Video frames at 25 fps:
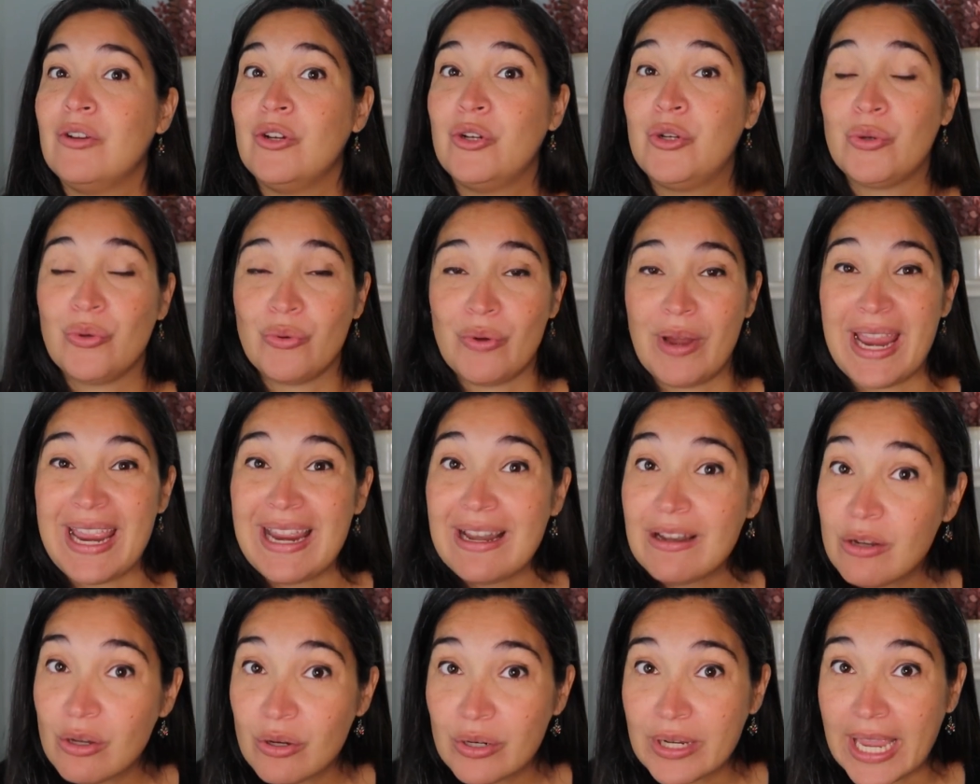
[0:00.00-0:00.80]

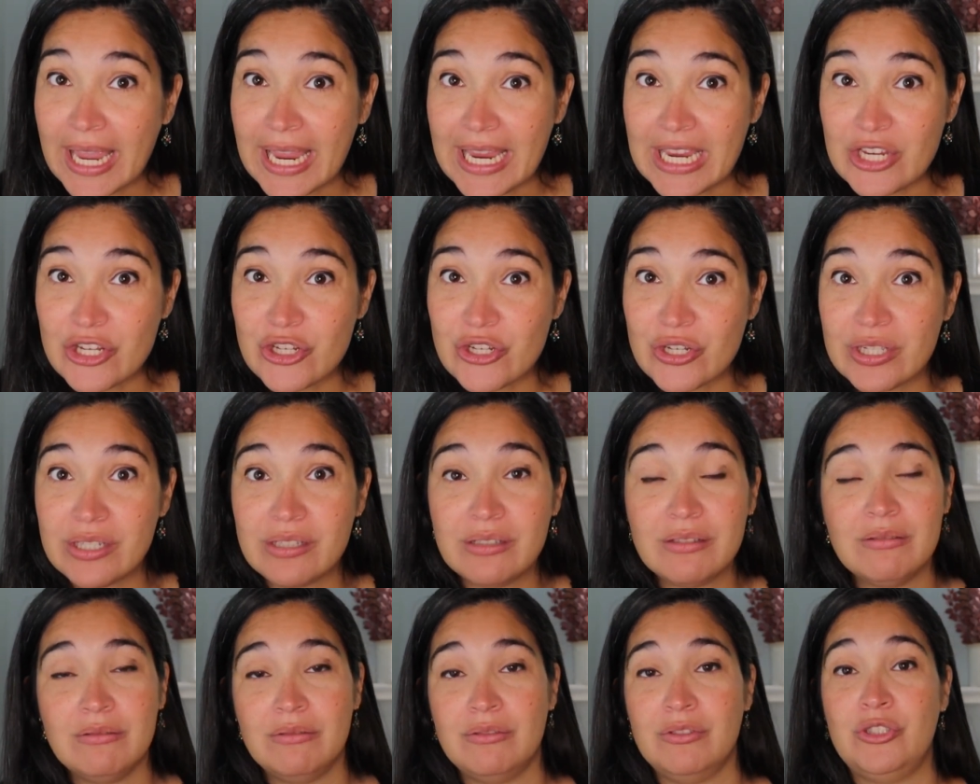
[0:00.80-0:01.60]
great
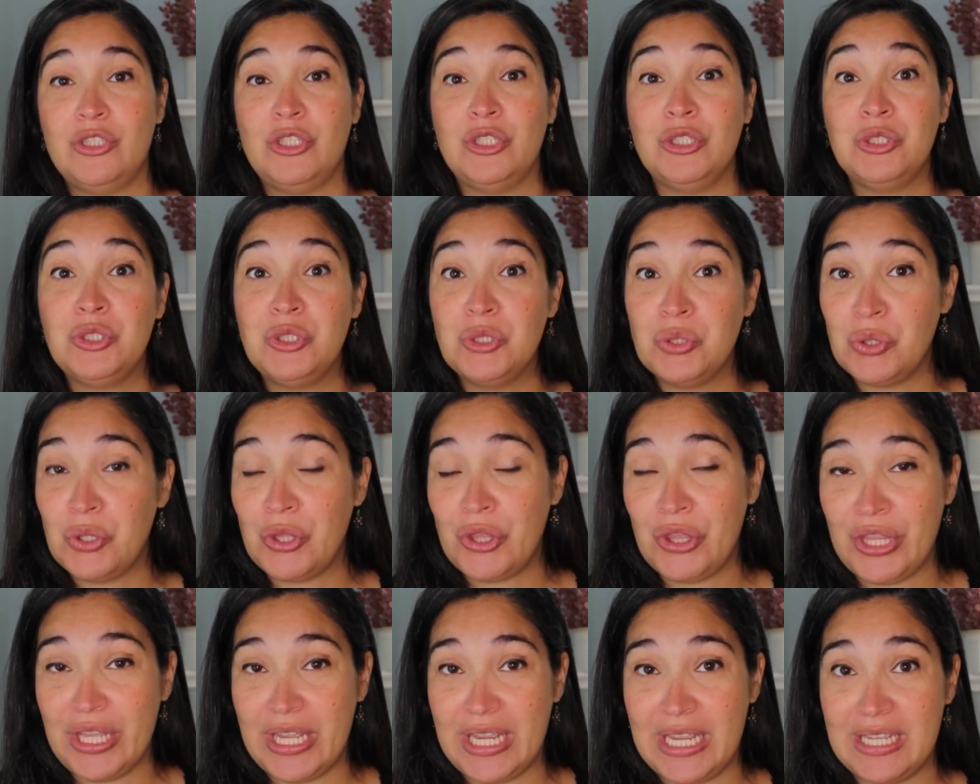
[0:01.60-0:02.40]
location to do
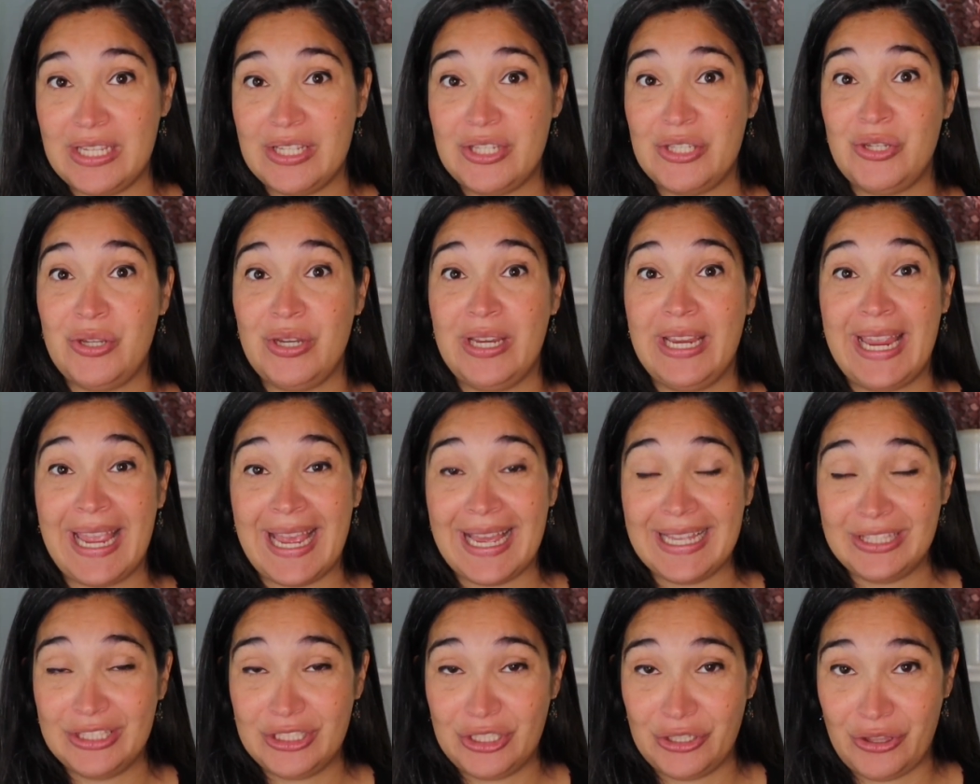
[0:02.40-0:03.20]
things, to
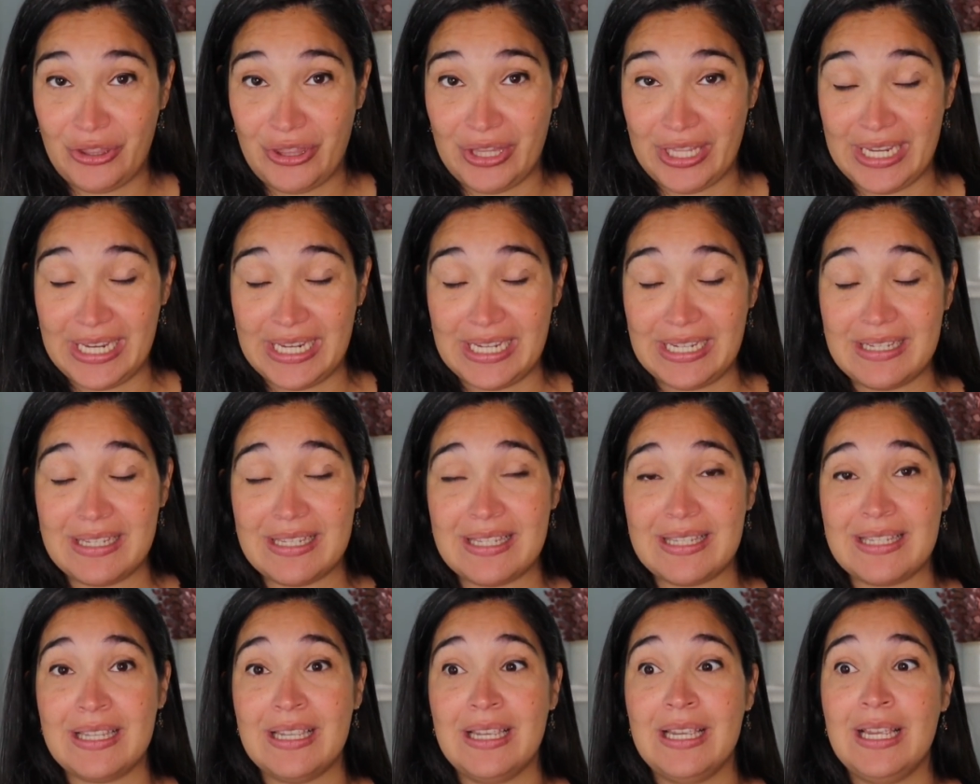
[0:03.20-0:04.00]
get to
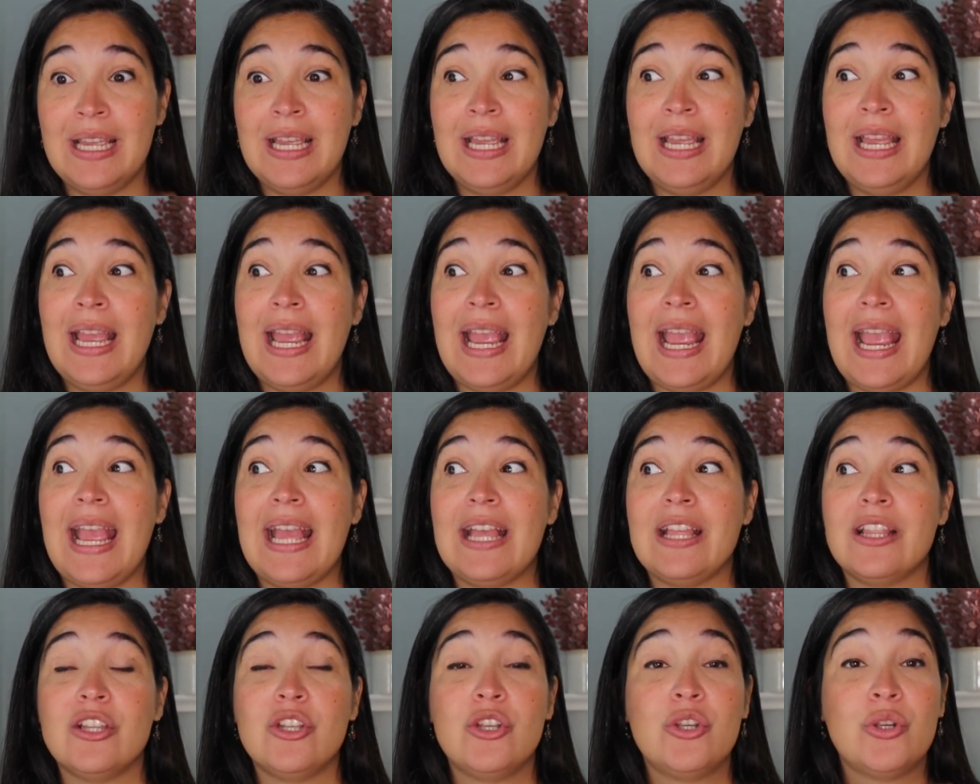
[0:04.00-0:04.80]
things,
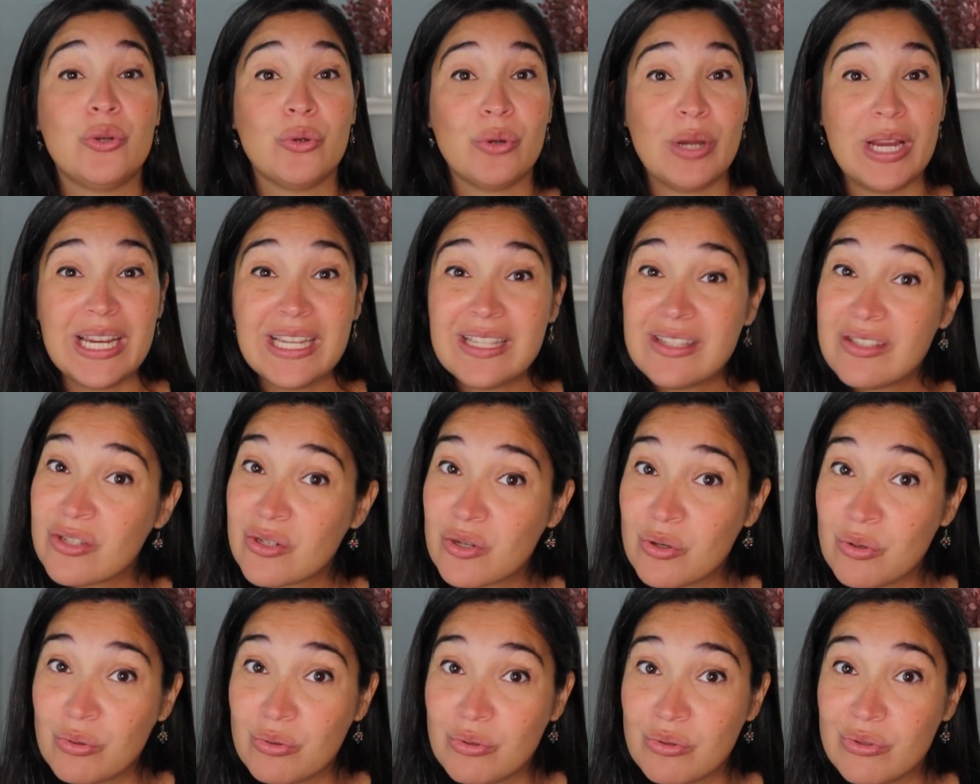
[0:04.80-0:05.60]
great
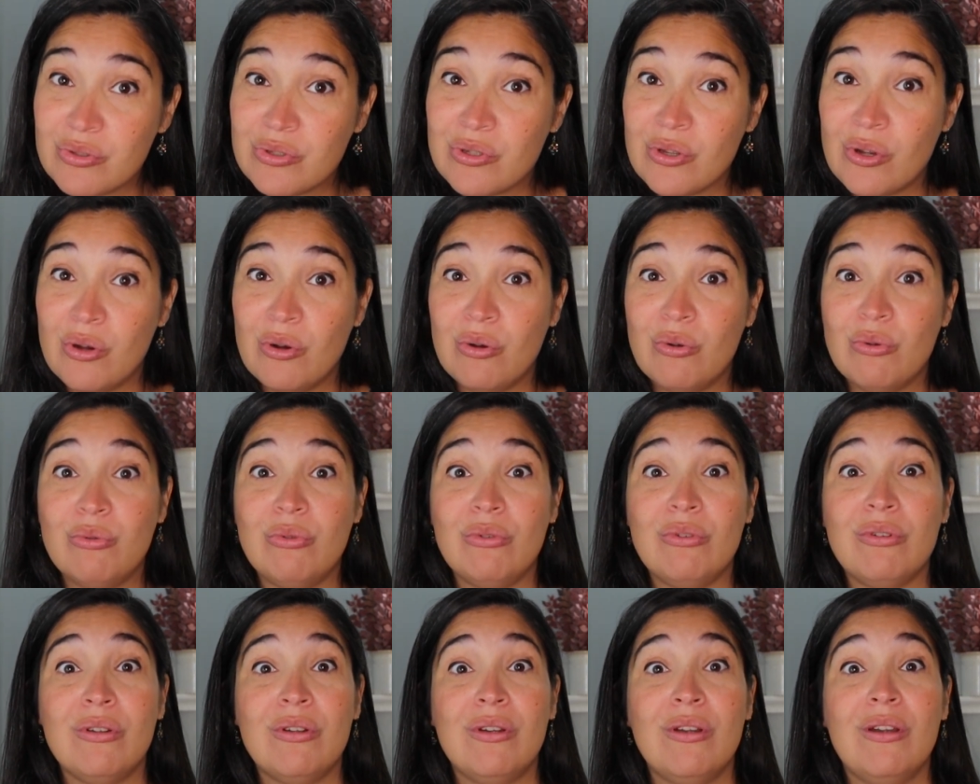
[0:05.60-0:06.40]
school
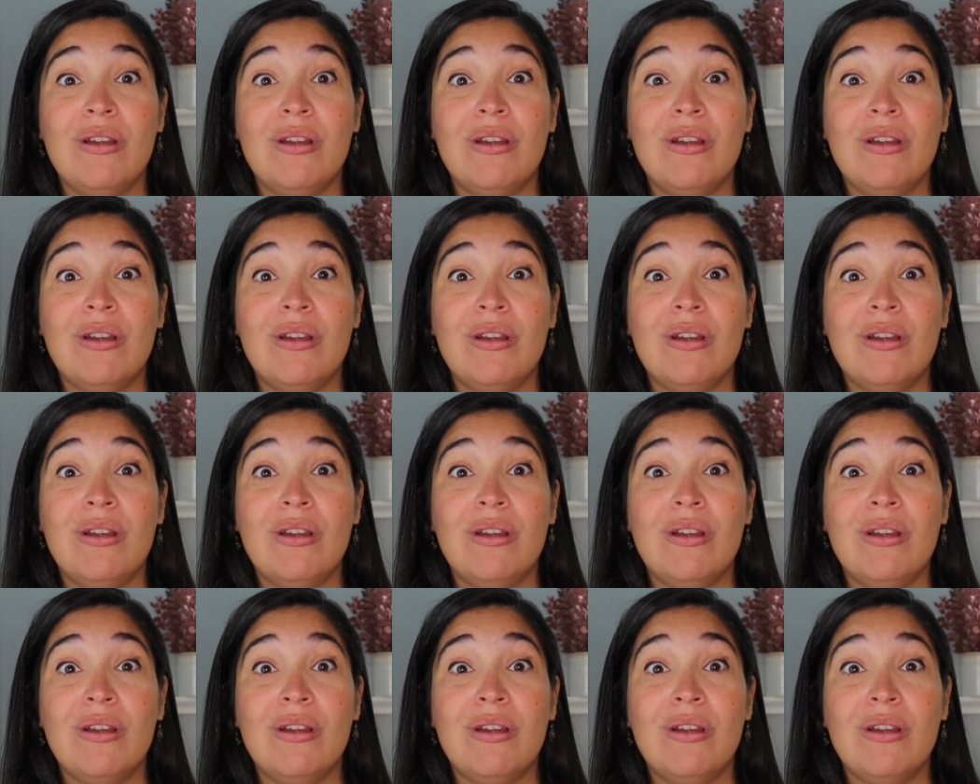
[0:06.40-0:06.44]
zone,